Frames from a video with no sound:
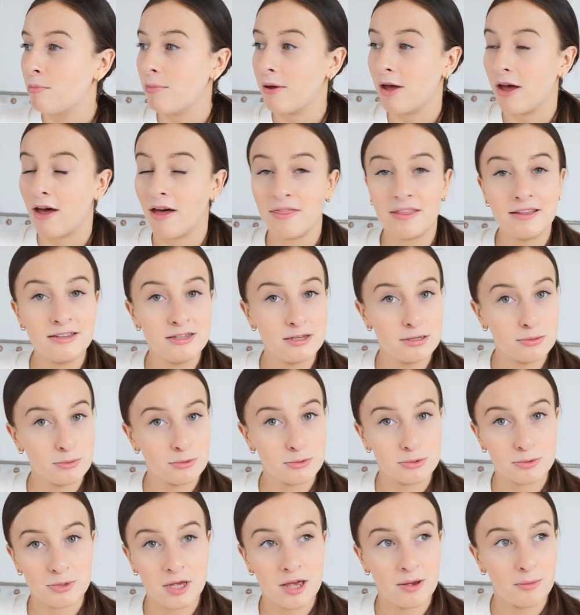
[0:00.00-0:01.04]
but this
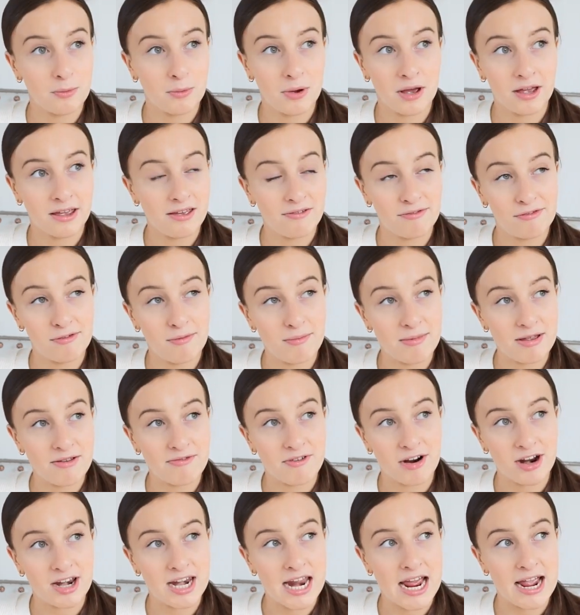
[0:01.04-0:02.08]
is what's working for me
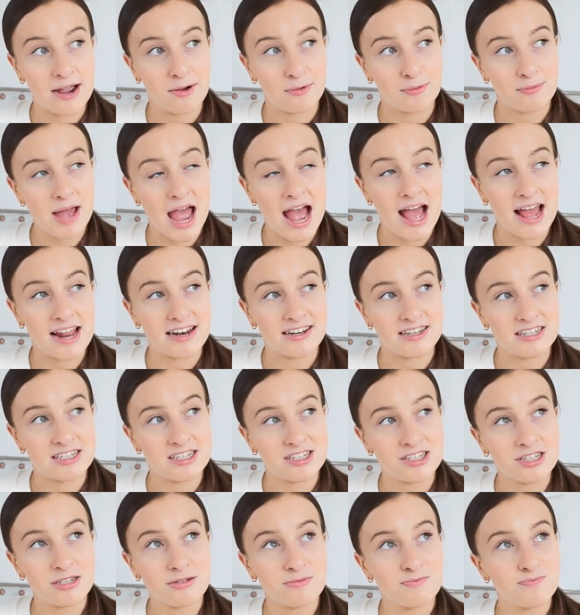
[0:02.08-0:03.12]
right now
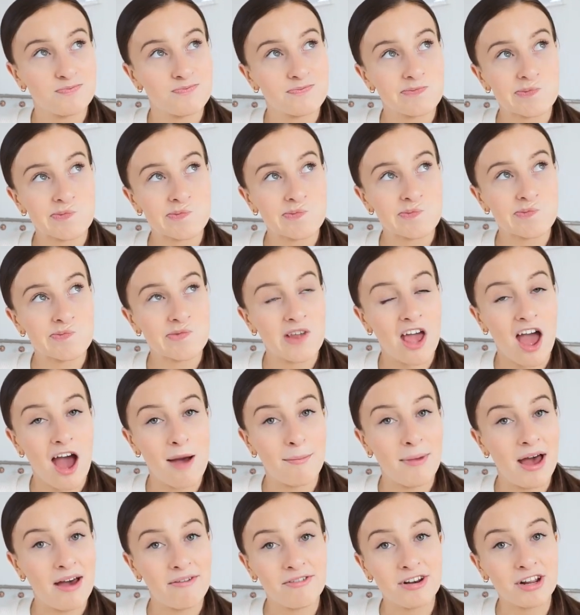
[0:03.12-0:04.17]
and
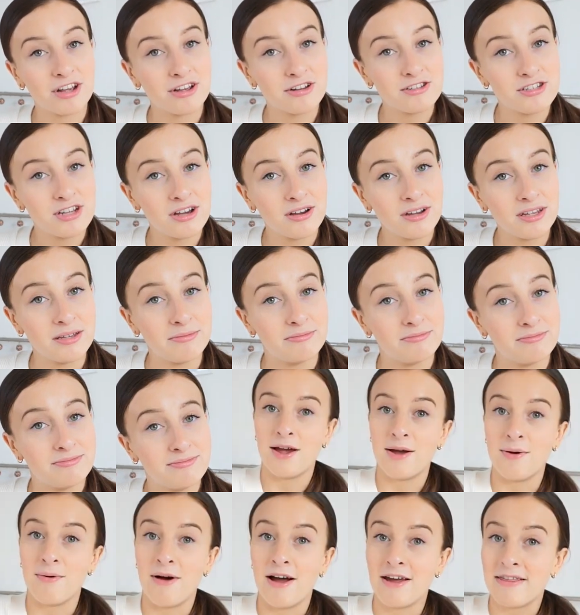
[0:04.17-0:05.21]
I'm having a good time.
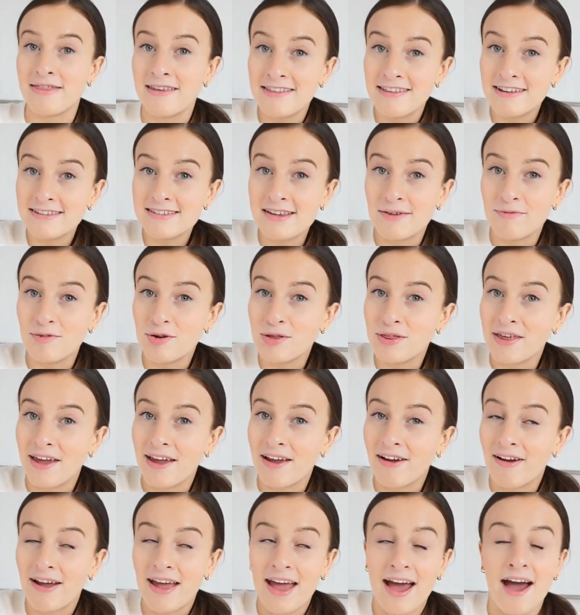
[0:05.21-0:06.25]
So I think that's
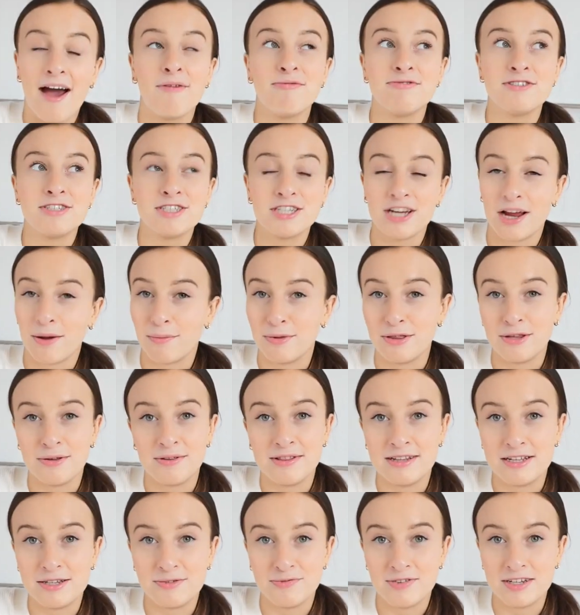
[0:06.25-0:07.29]
everything I have to share with you
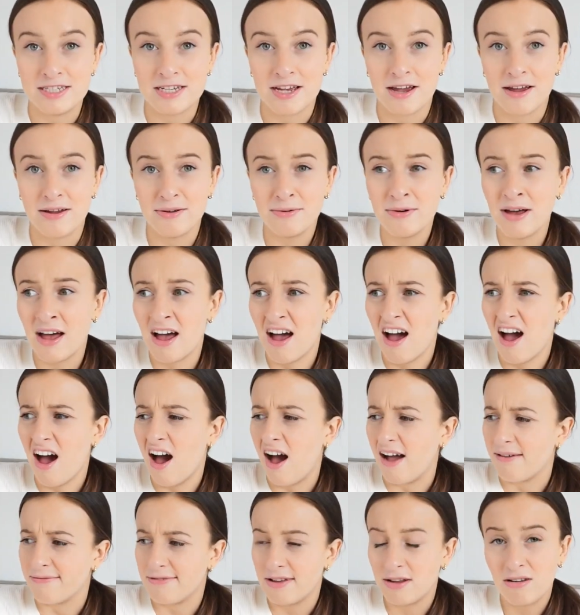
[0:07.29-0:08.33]
in this video.
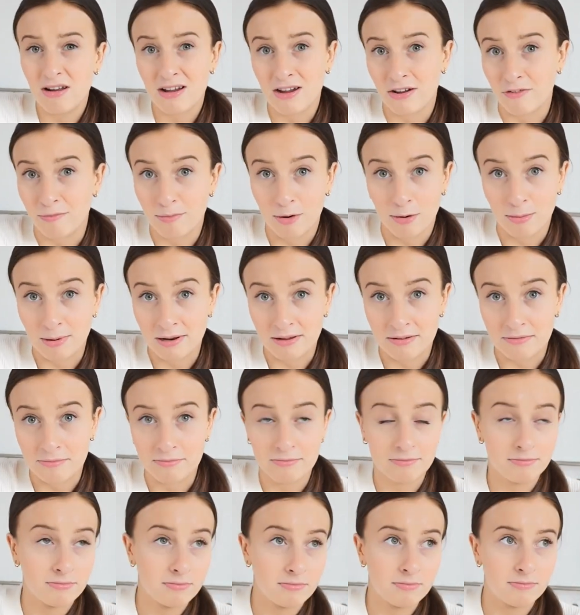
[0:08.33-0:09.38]
I feel like I've
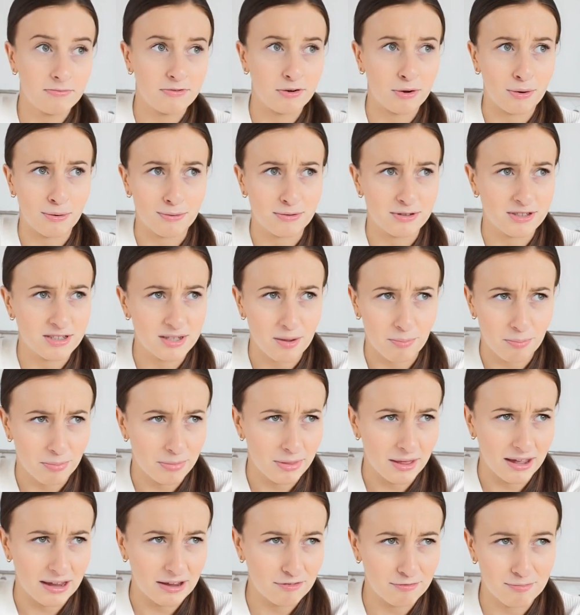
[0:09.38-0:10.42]
probably forgotten
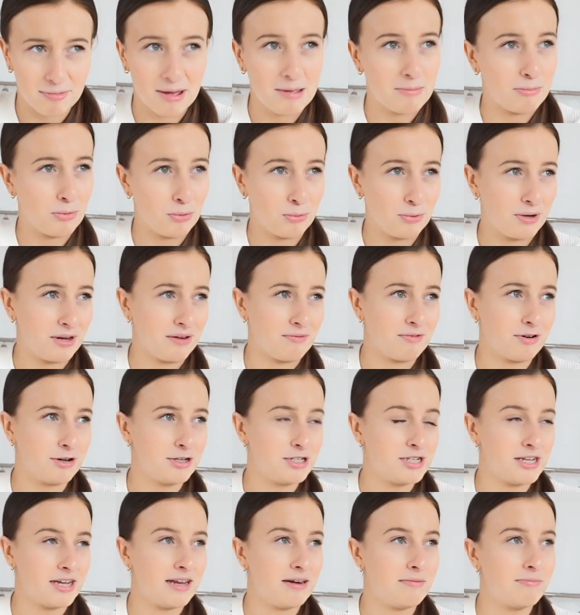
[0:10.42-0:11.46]
something of my morning
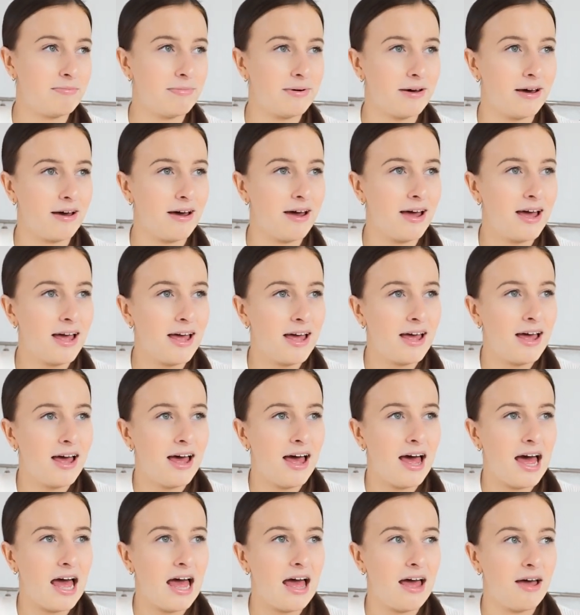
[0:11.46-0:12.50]
routine but
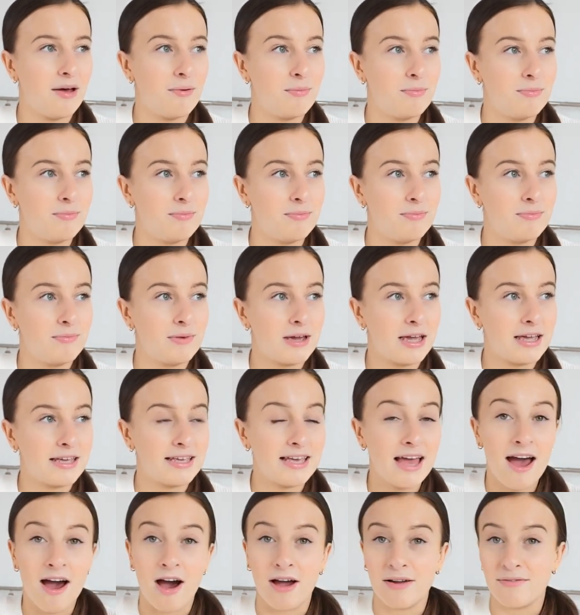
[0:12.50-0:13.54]
um,
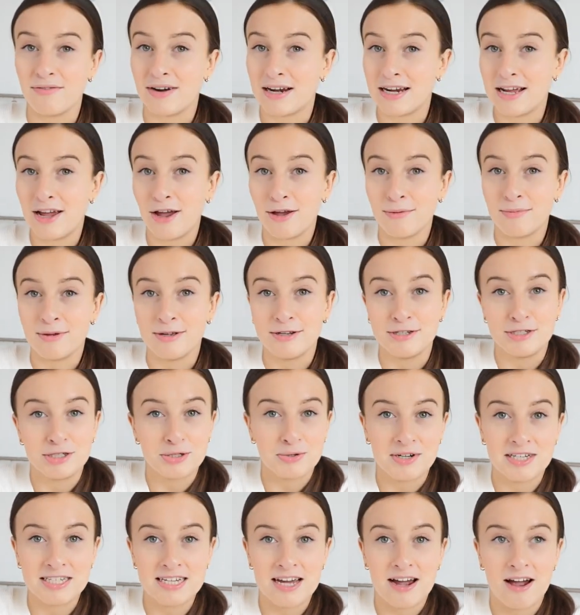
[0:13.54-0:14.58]
yeah I really hope you
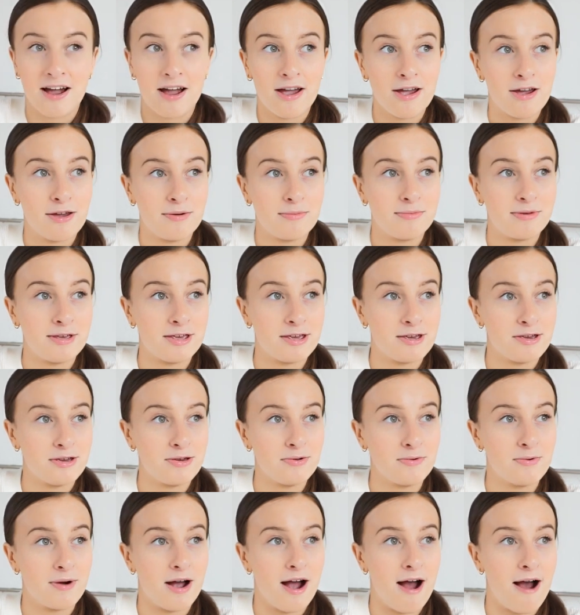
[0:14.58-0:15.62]
enjoyed it. I hope
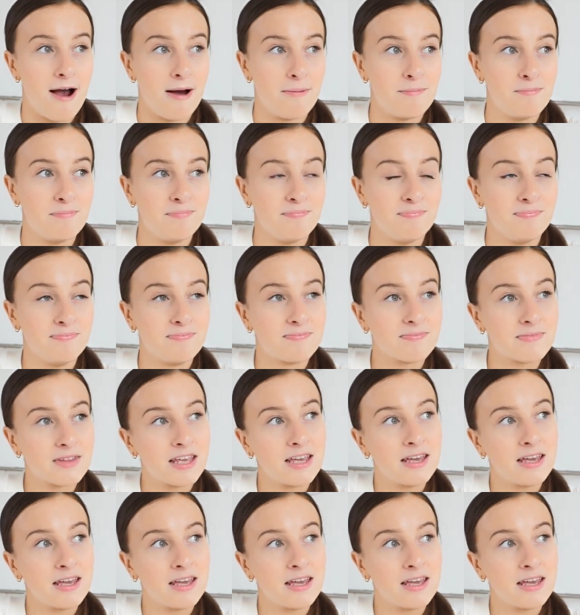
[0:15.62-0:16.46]
you um,